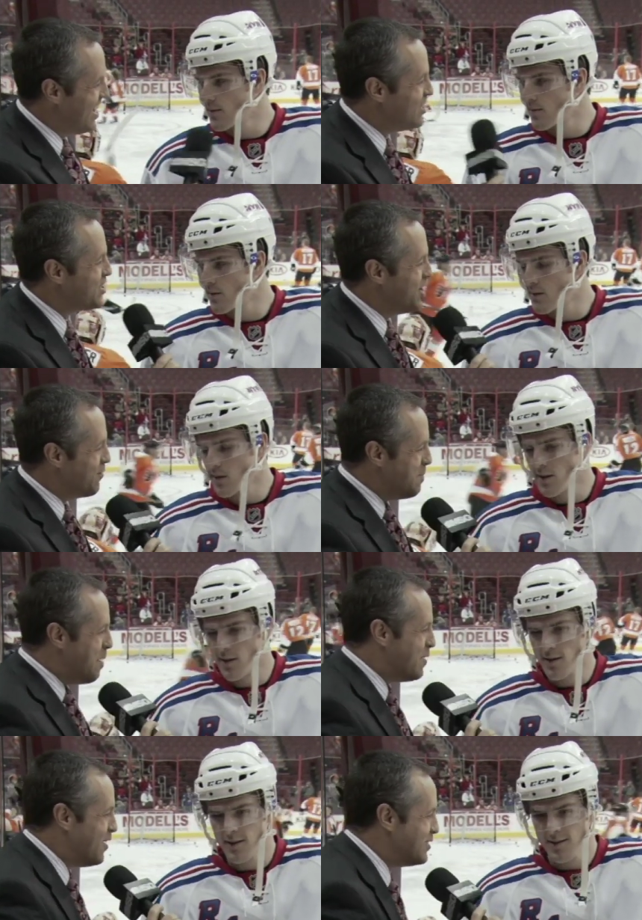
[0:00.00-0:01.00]
Speaker 1: Uh, so you
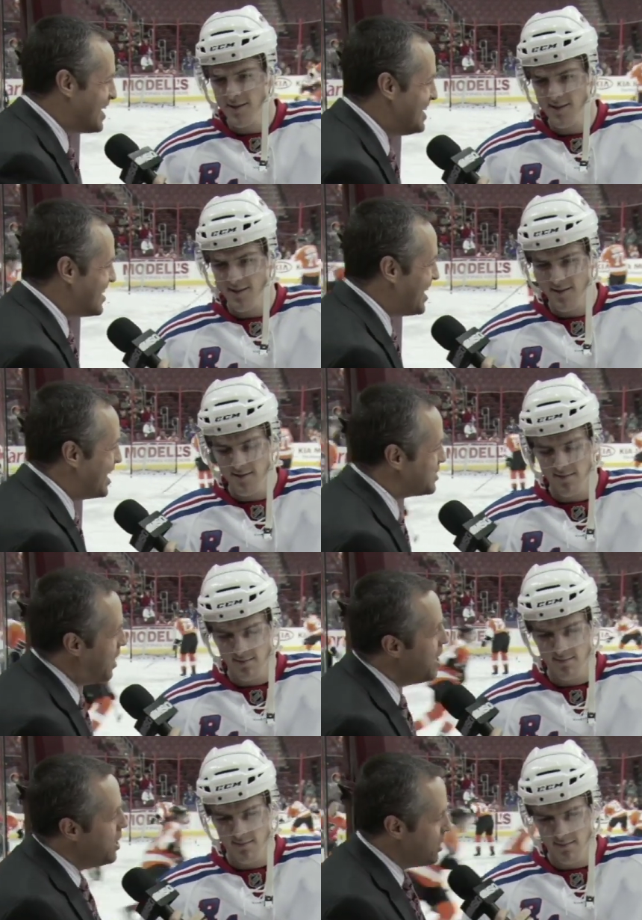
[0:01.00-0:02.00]
remember those days, I guess.
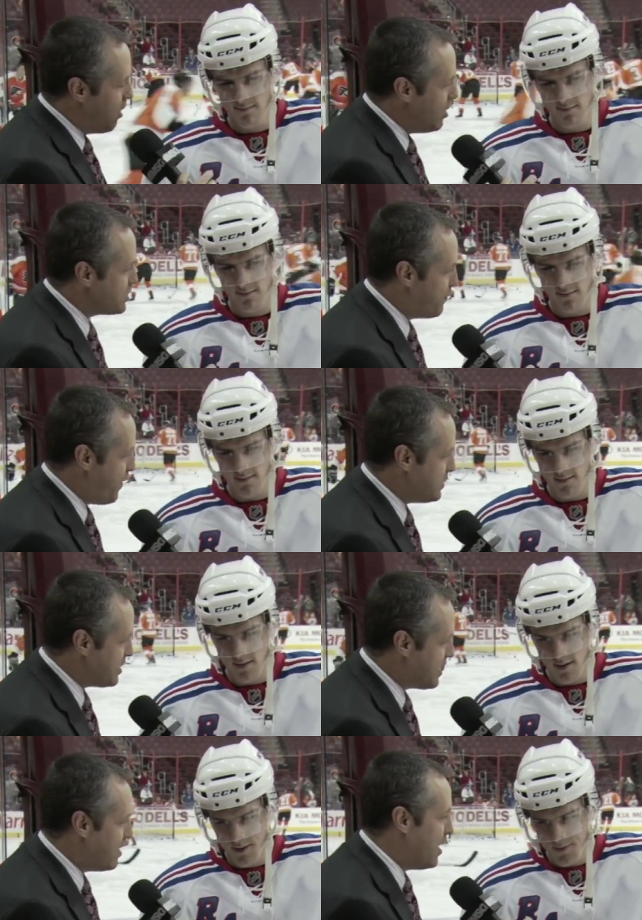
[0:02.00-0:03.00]
Uh, you'll also
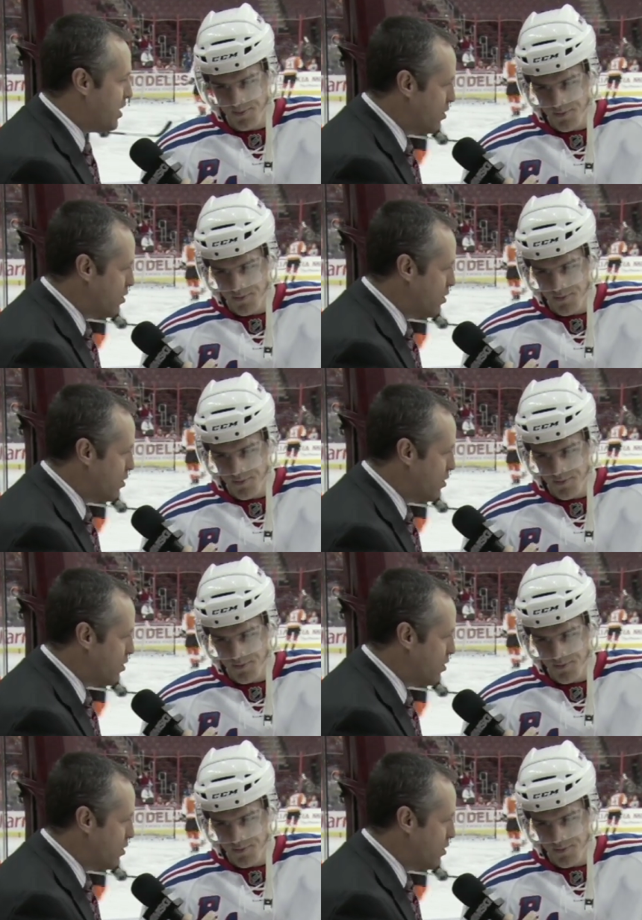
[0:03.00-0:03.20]
face a kid that